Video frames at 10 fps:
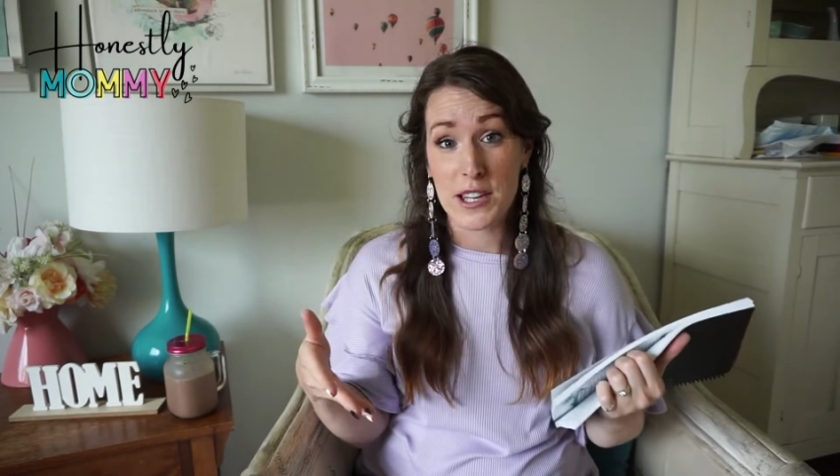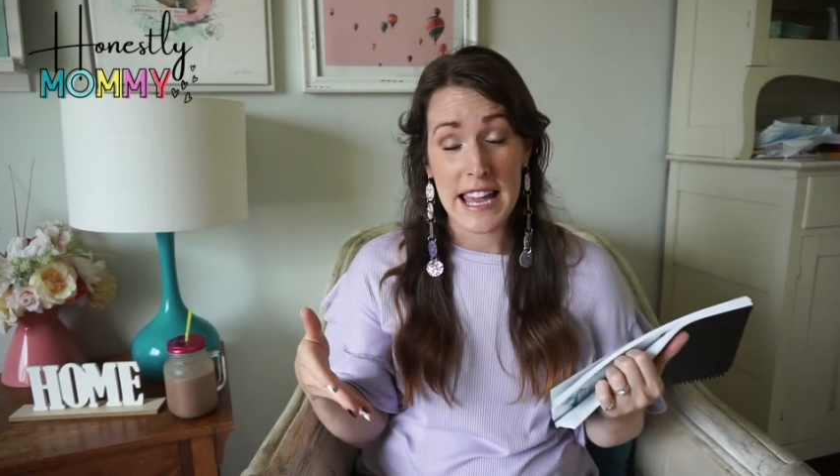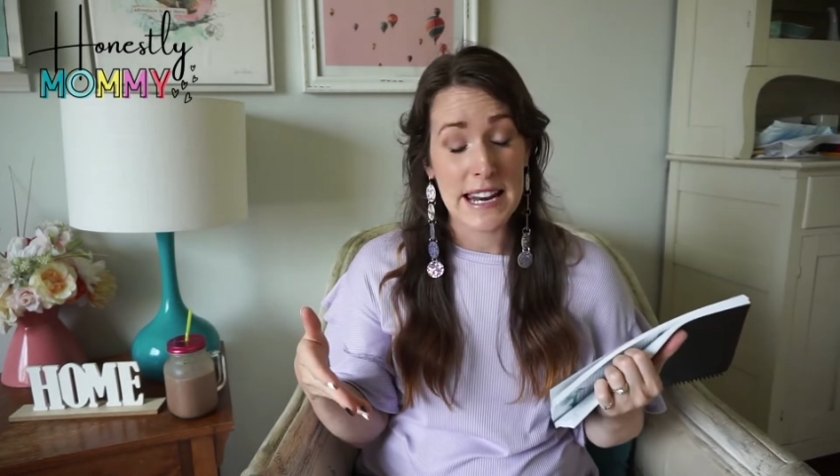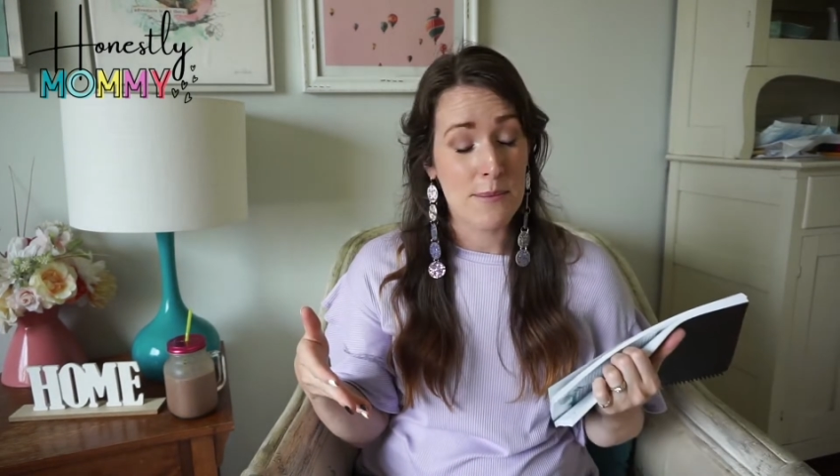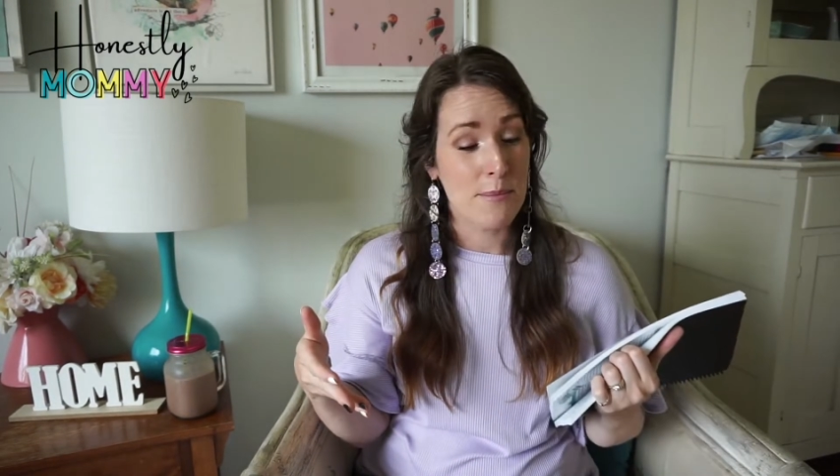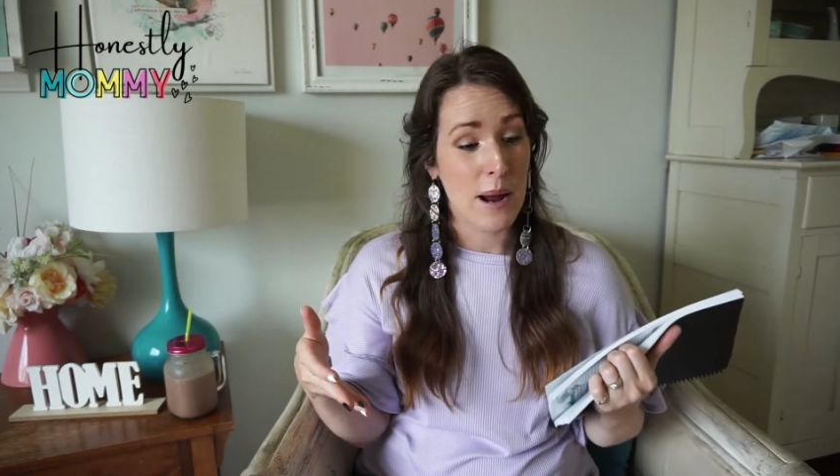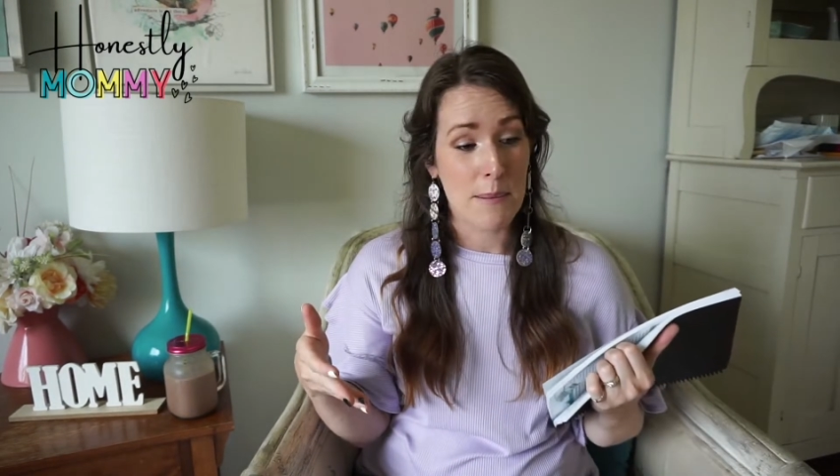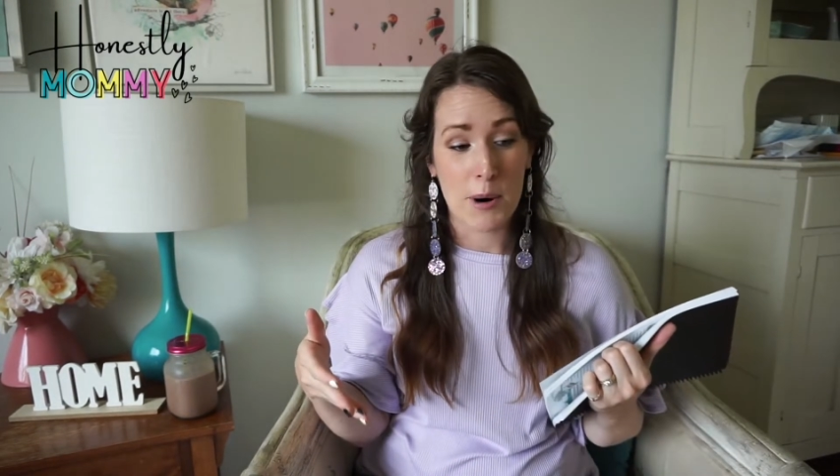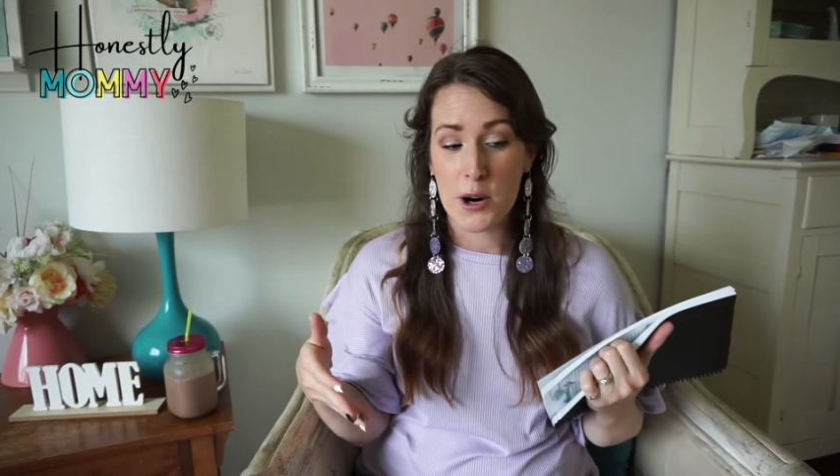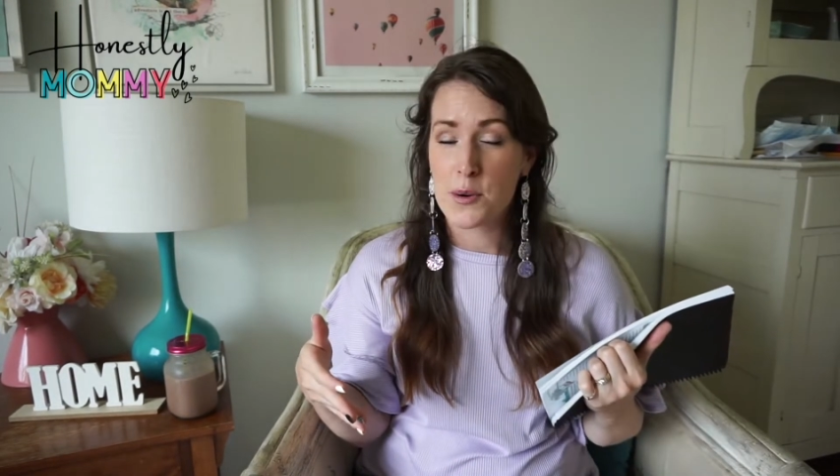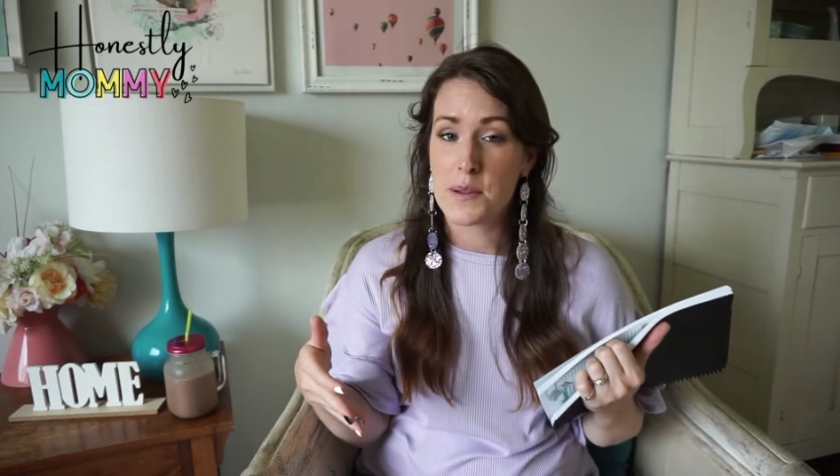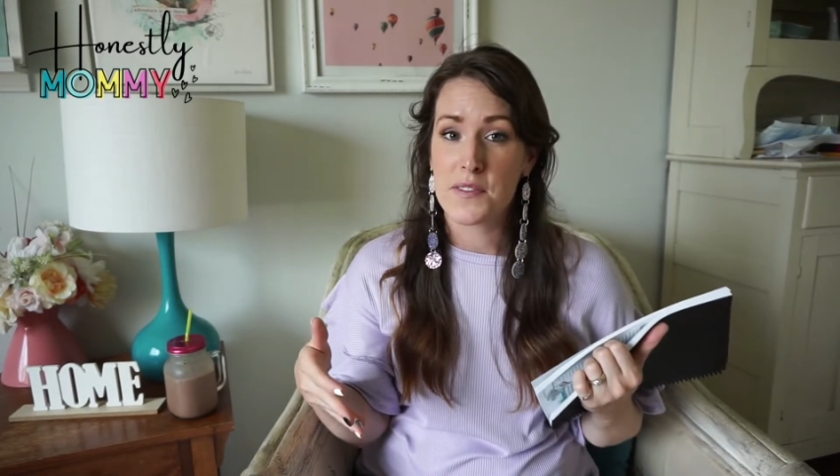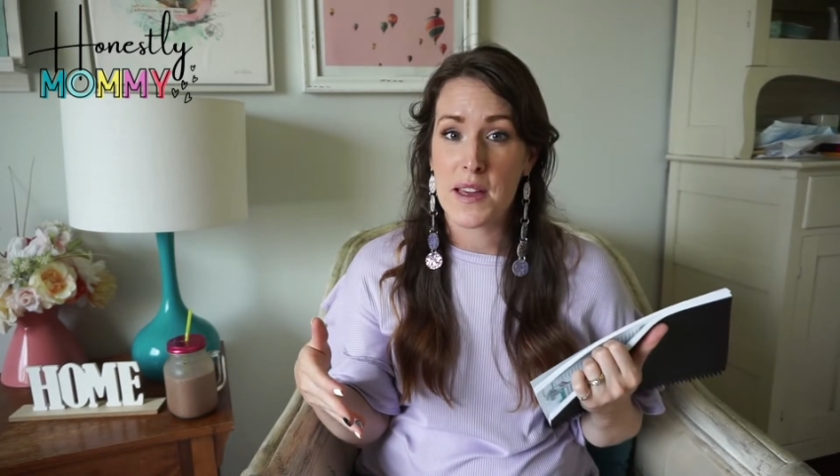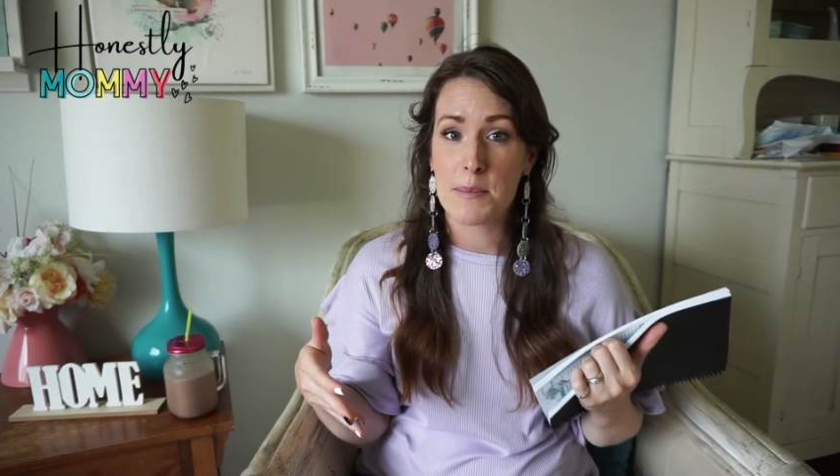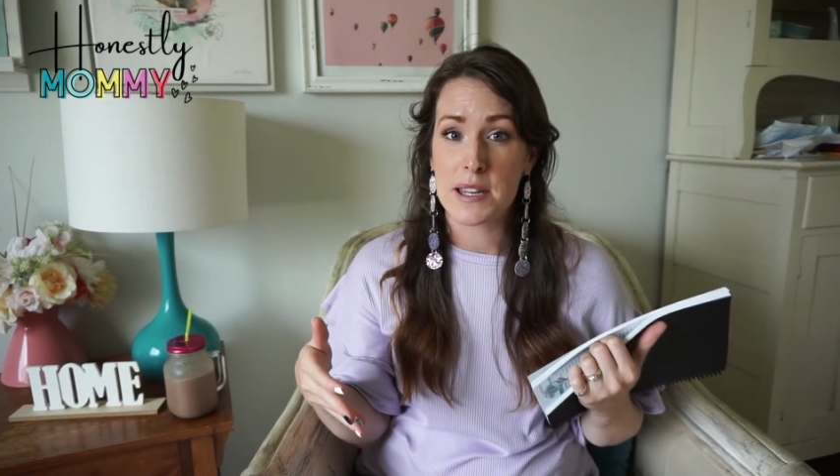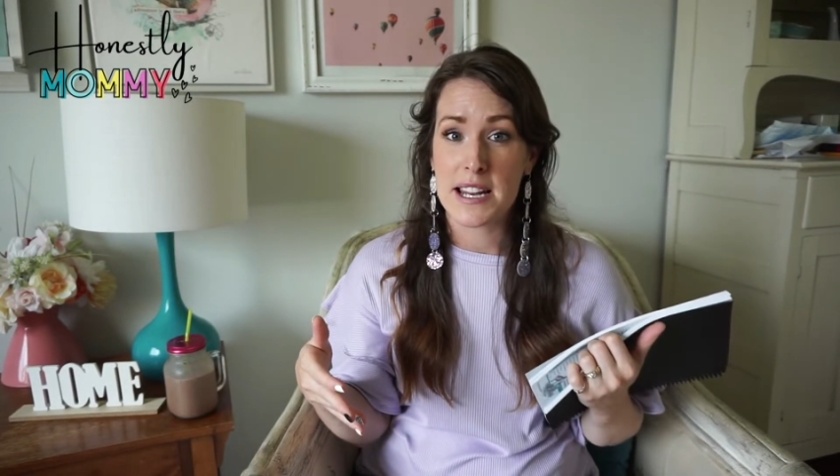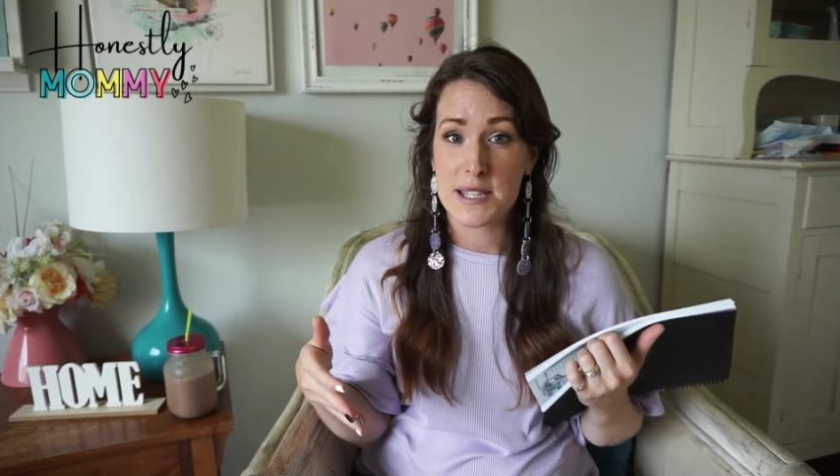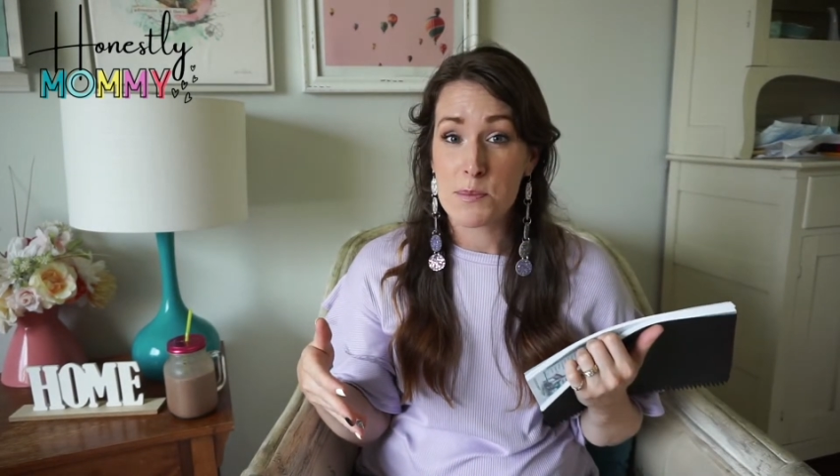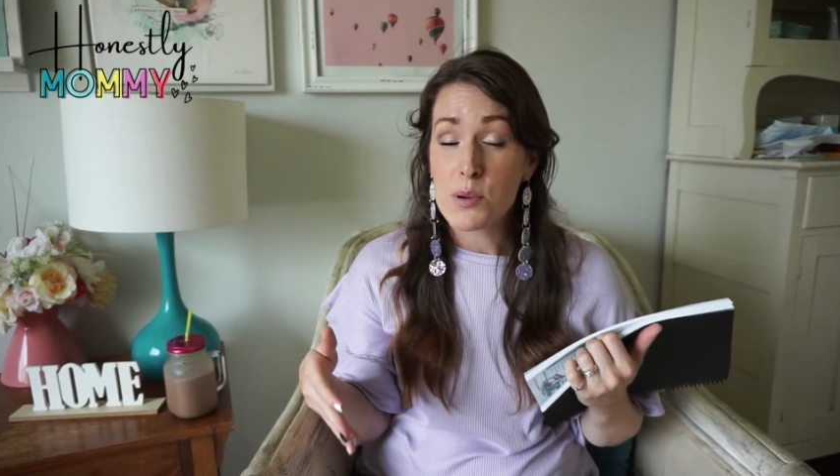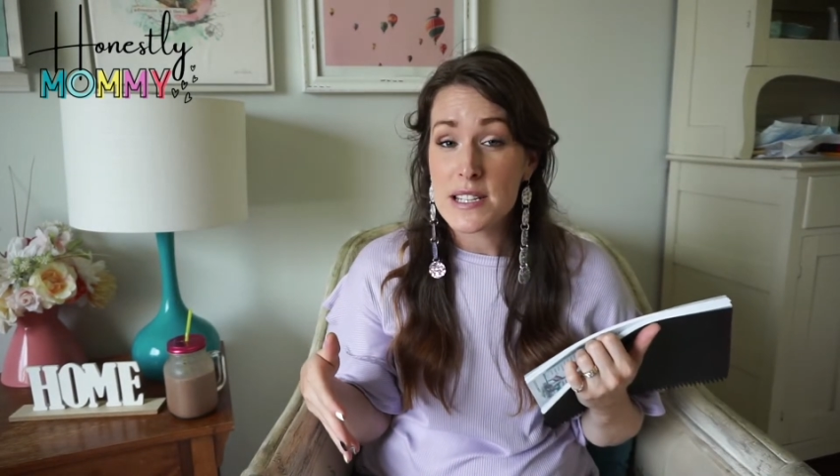Again, I'm, I'm partnering with Family
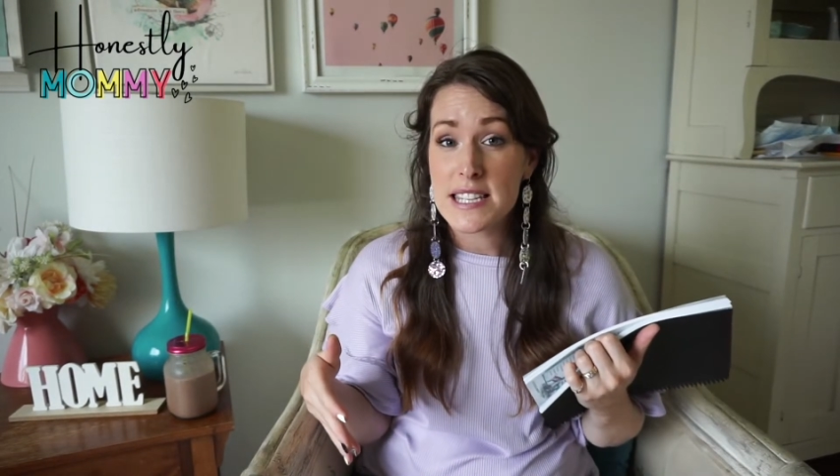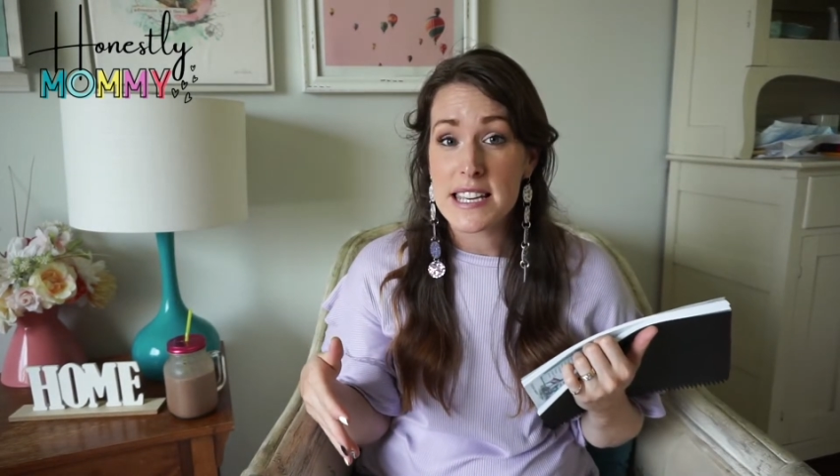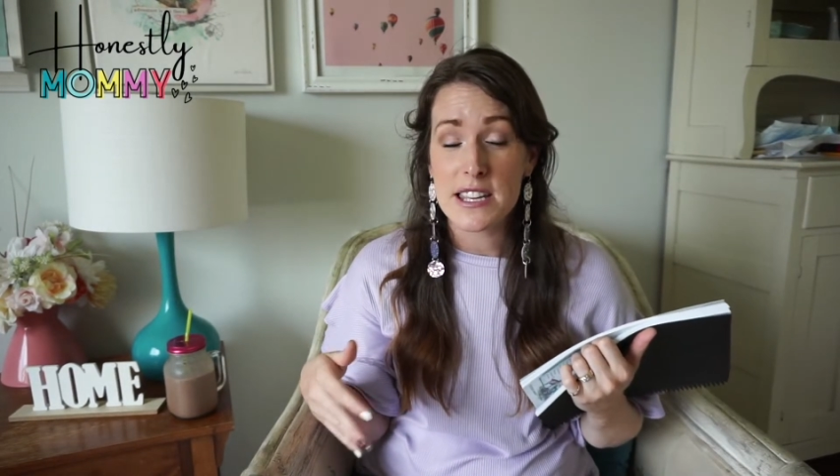Nest Printing.